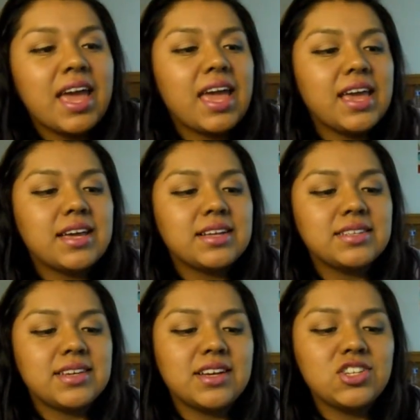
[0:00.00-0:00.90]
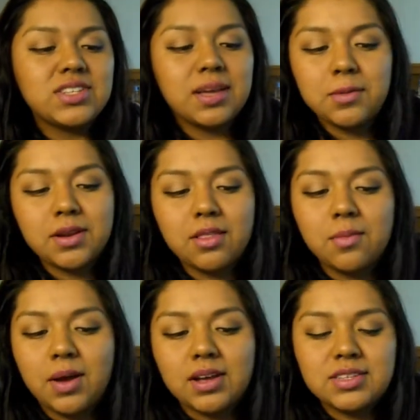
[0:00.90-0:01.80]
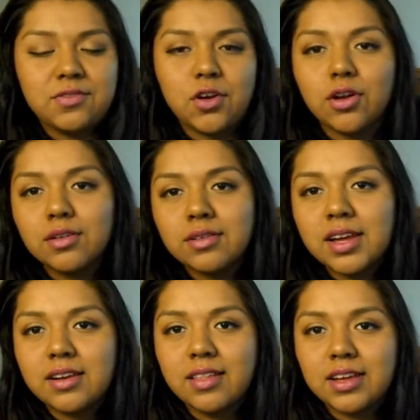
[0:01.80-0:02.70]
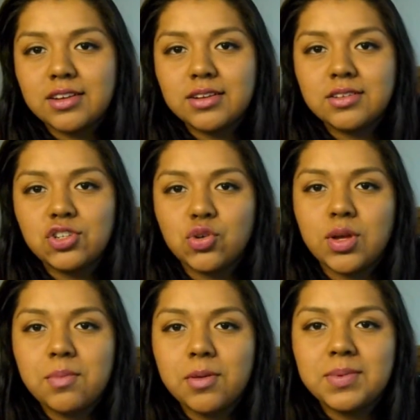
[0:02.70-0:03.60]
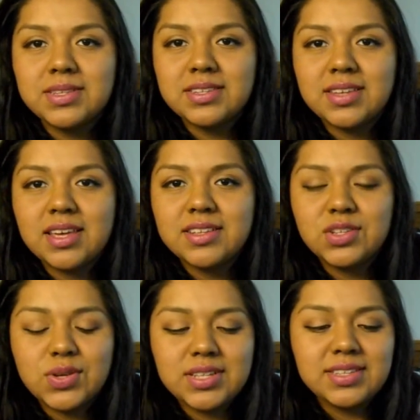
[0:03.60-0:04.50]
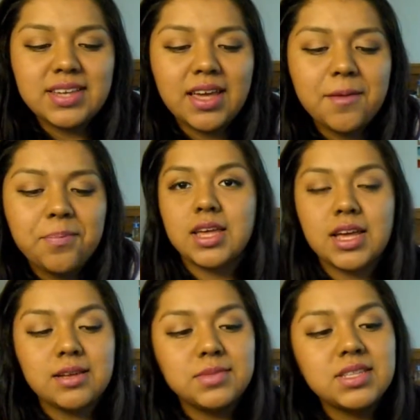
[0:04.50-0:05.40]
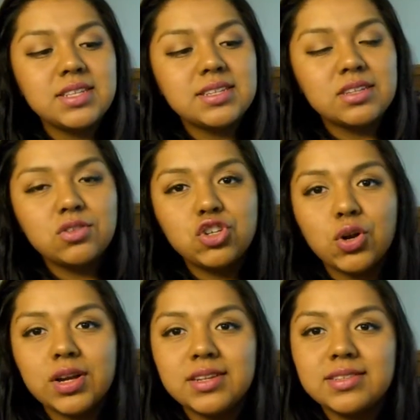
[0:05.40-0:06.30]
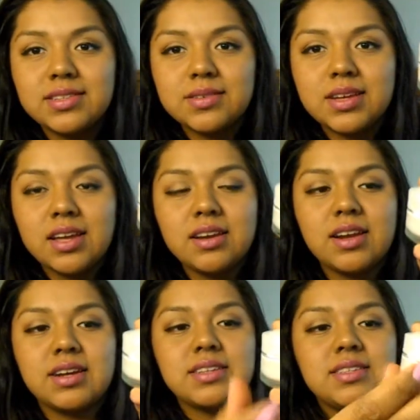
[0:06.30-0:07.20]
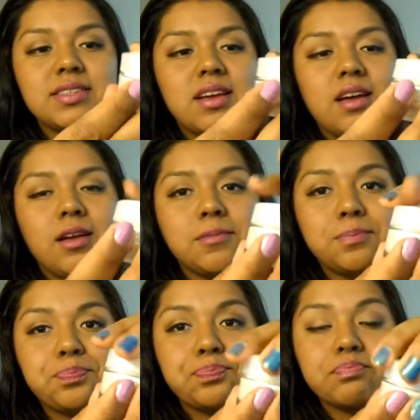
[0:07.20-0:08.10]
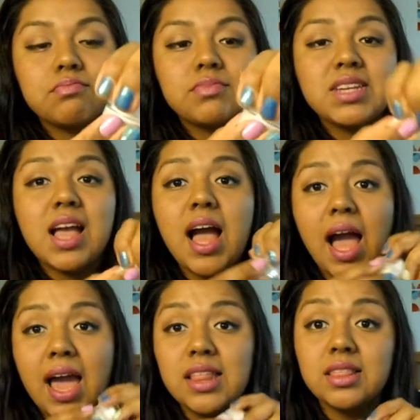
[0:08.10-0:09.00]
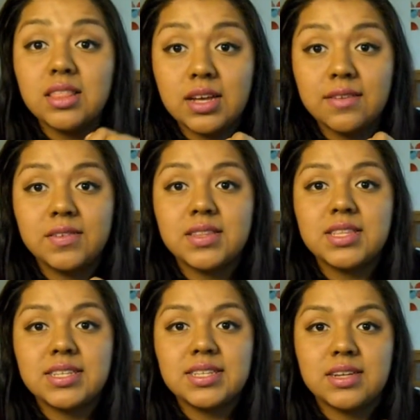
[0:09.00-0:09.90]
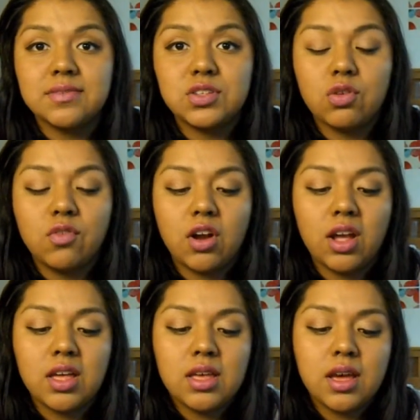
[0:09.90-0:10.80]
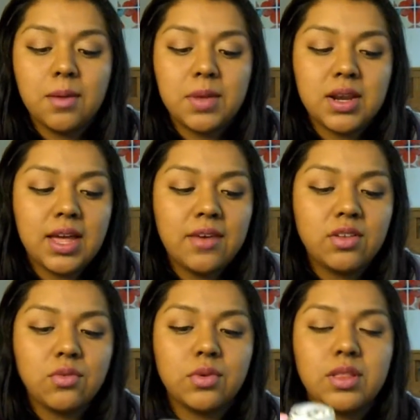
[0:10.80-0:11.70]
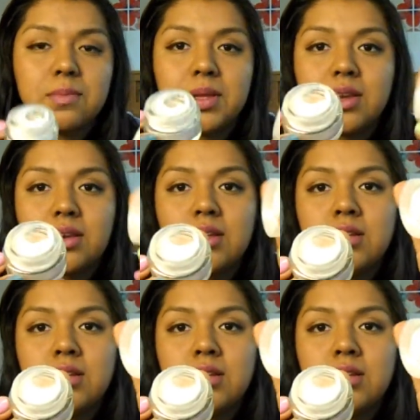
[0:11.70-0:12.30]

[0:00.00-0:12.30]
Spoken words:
and I just kept it in the box for kind of like showing purposes, I guess you can say. It comes in this little jar and it's kind of nice. I love this stuff so far. I mean, I haven't really been